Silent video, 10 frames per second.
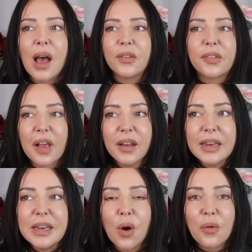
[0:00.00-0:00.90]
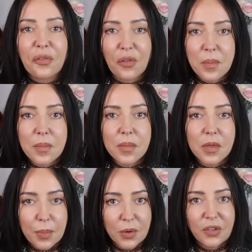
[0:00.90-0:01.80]
Certainly not from
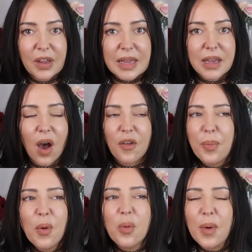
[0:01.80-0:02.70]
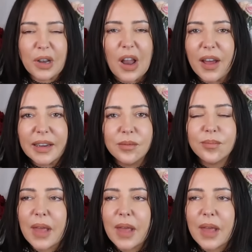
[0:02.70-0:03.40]
the boutique. I've bought them online